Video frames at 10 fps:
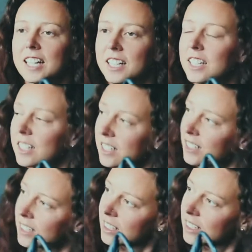to
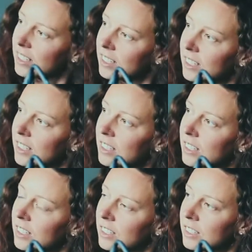see
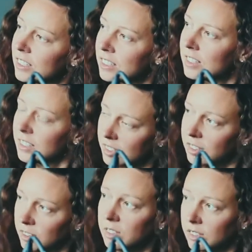how much my
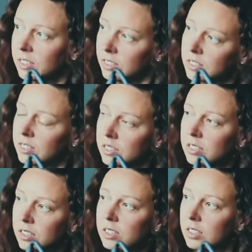training was
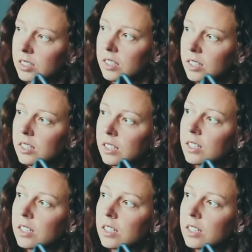actually helping, because